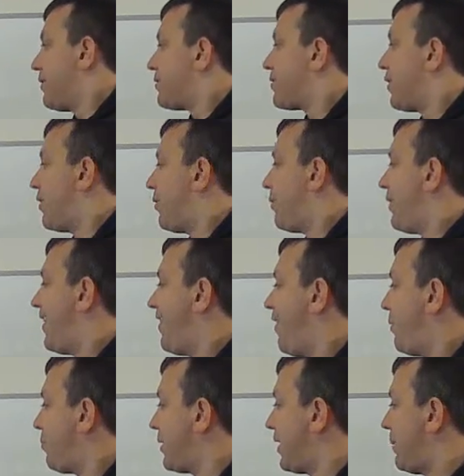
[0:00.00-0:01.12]
So
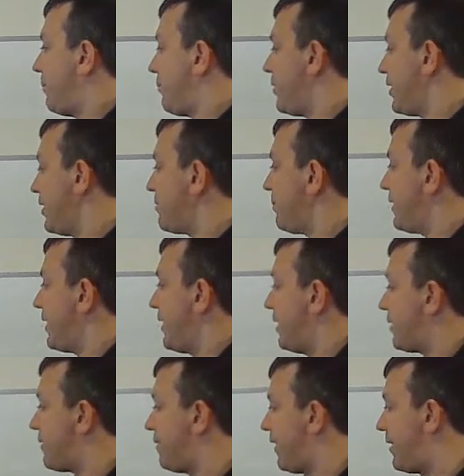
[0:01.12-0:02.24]
what I'm really doing
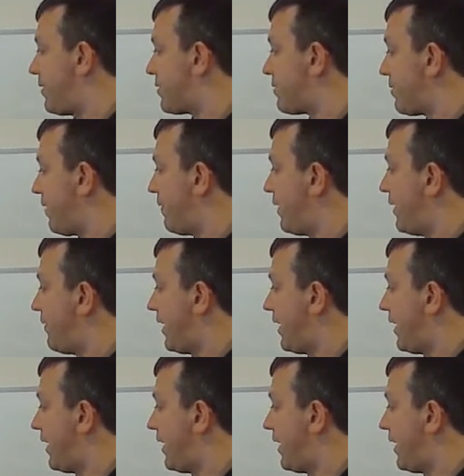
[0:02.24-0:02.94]
here to find this derivative,